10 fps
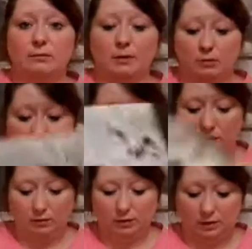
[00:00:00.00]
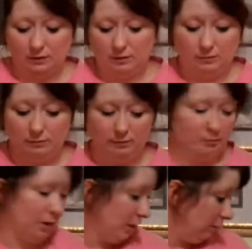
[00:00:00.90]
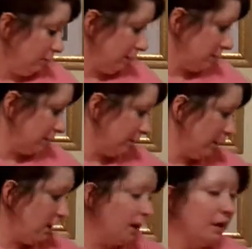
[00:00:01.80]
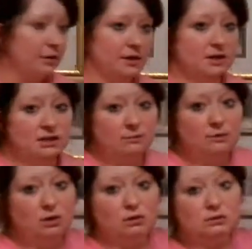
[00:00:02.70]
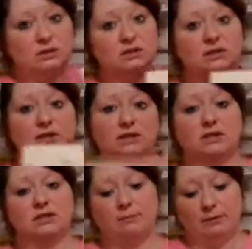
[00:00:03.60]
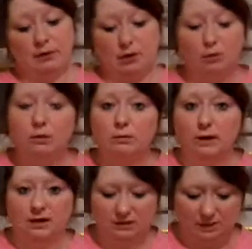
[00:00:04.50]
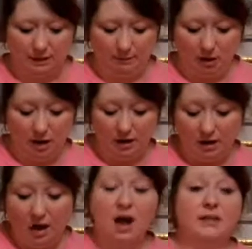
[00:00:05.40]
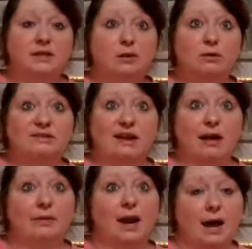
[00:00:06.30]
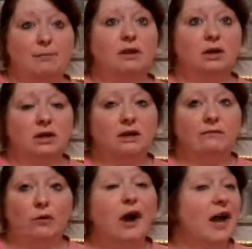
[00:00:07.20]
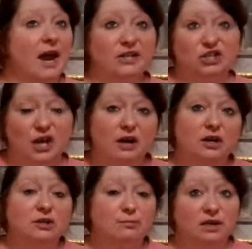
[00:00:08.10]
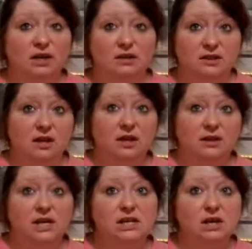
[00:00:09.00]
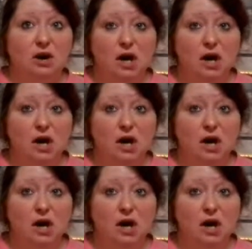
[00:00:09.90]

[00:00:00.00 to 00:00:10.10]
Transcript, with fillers: Ramones are the only other brand new records I bought. These are some used ones, and these are some of the newer records that I bought, and these are ones that I've been looking for and I cherish because these are